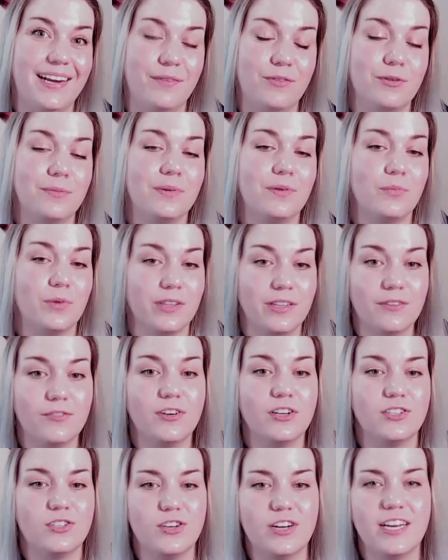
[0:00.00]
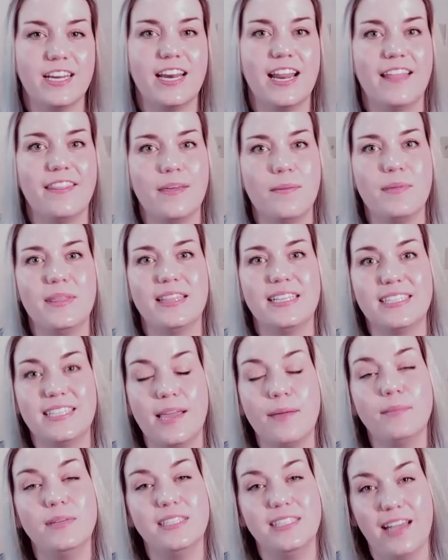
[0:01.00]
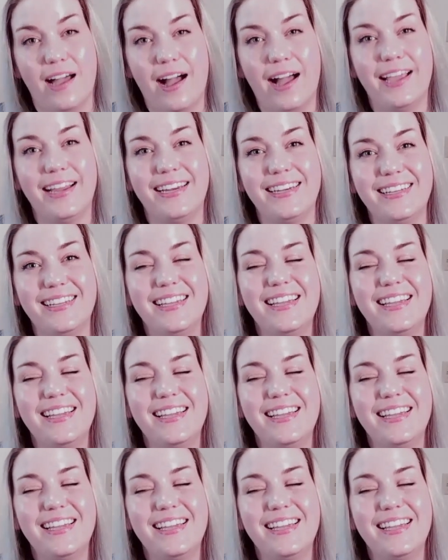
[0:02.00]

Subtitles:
I would have been really frustrated had they been the same design.